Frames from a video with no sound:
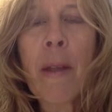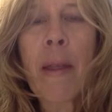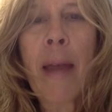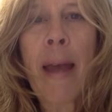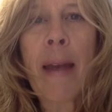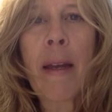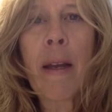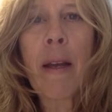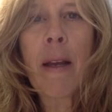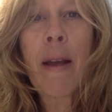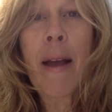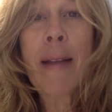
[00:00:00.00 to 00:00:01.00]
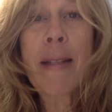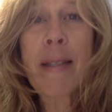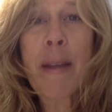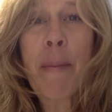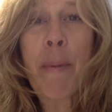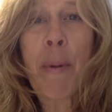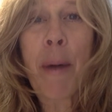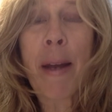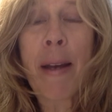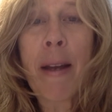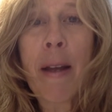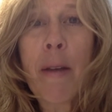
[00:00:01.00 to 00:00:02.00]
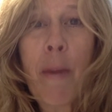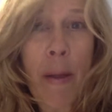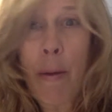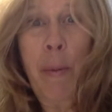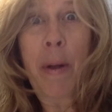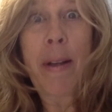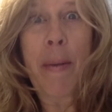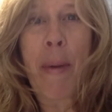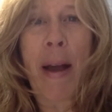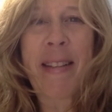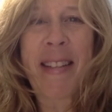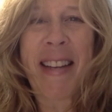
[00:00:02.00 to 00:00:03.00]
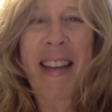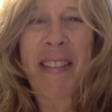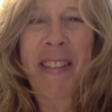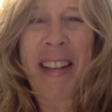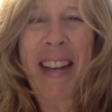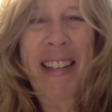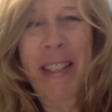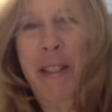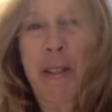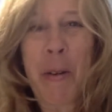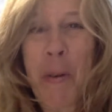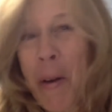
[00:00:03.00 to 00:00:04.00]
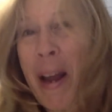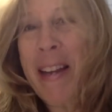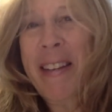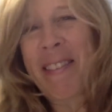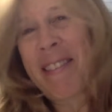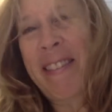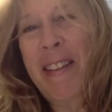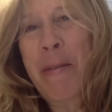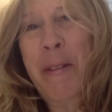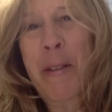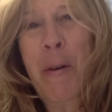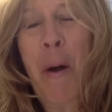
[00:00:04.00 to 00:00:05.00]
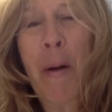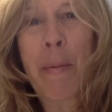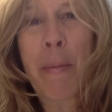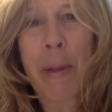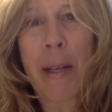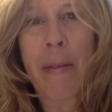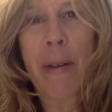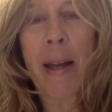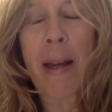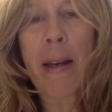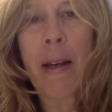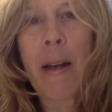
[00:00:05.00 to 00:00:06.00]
then at some point you either will get back together again, and so great, there was no harm in believing it,